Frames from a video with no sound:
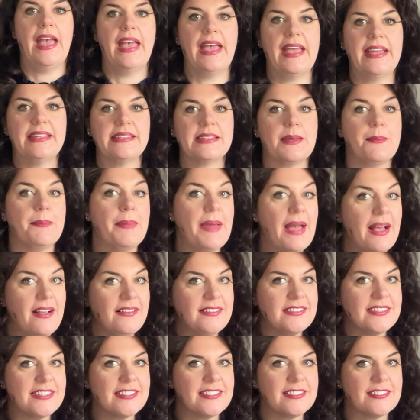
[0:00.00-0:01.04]
and a
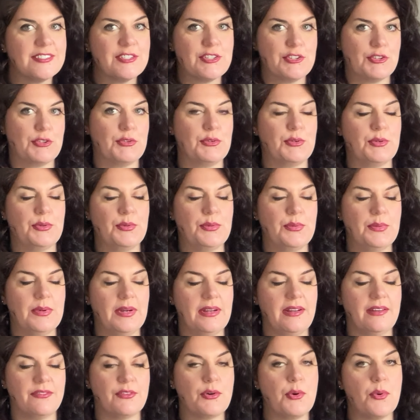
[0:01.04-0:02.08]
belt to,
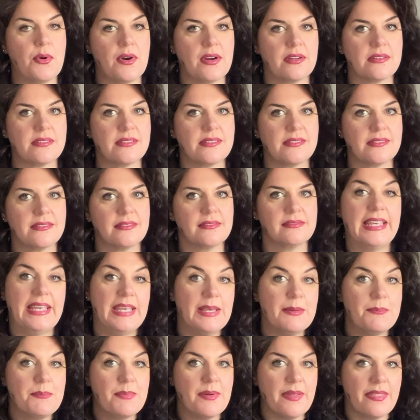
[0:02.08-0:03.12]
of course,
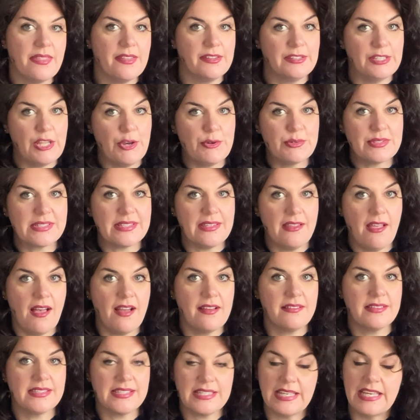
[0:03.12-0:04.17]
keep the low
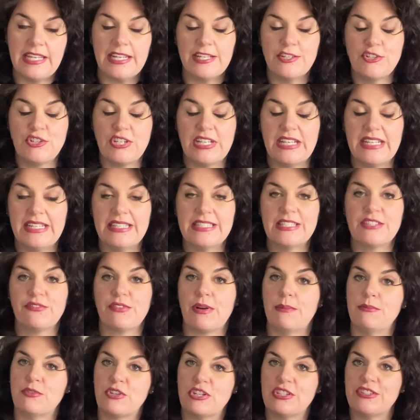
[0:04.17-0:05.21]
slung skinny jeans
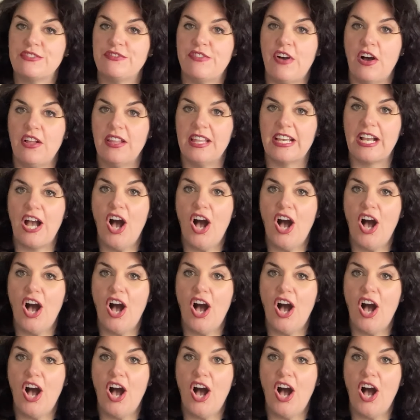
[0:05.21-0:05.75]
from just falling